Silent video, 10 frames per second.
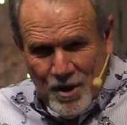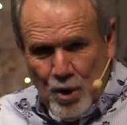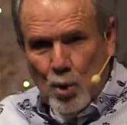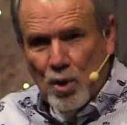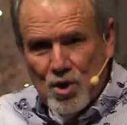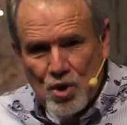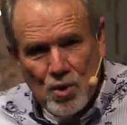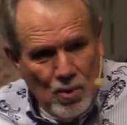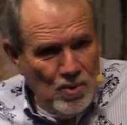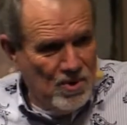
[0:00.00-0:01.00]
You're
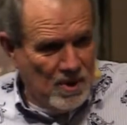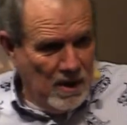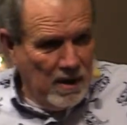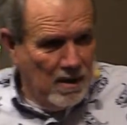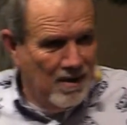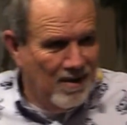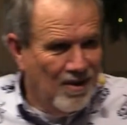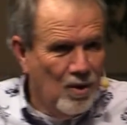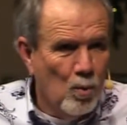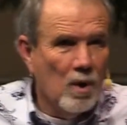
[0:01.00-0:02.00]
choosing
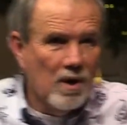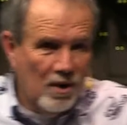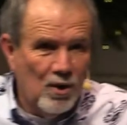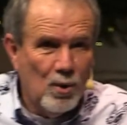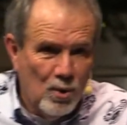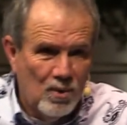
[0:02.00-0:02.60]
where you